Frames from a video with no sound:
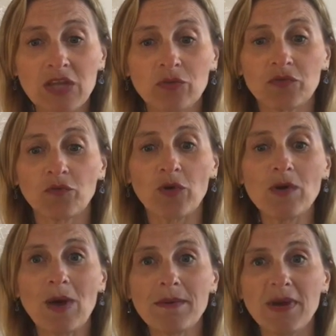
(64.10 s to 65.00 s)
equals
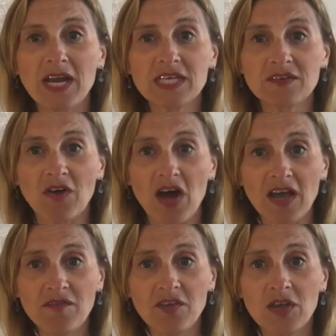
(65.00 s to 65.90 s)
41 minus
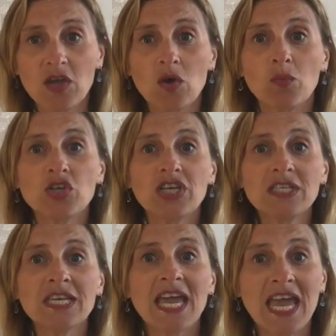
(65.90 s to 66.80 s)
5, which
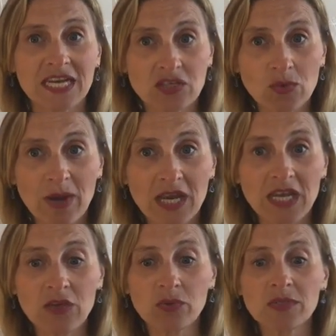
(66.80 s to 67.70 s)
is x squared
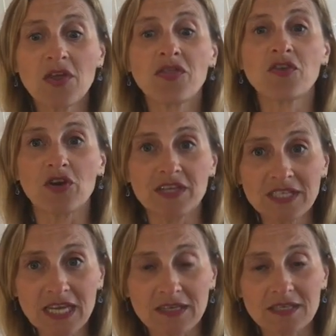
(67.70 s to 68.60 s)
equals
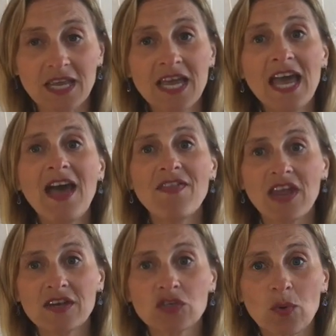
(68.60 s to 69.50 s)
36. And
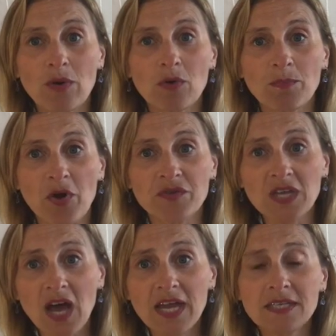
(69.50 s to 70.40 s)
then square root both
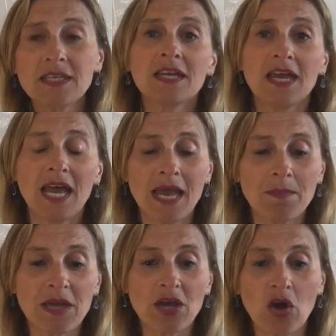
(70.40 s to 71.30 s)
sides, and
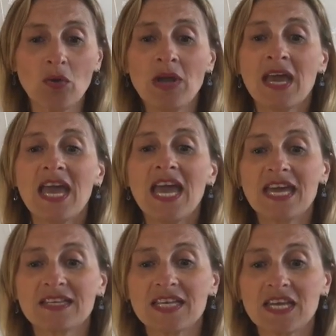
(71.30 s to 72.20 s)
bingo,
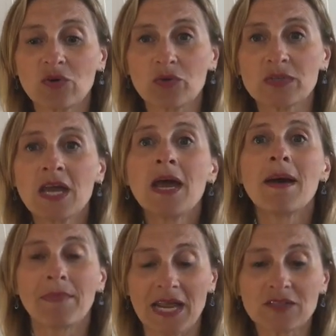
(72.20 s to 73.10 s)
x equals
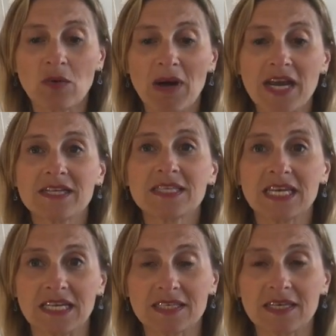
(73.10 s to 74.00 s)
plus or minus
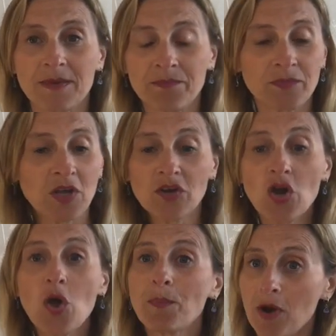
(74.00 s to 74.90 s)
6.
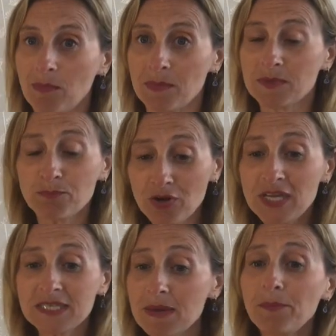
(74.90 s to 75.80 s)
No problems. Pretty
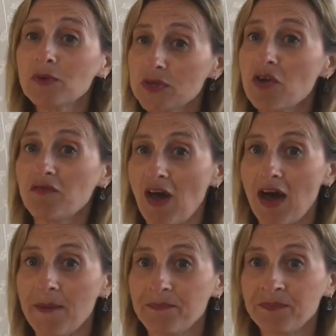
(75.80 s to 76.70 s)
simple so far.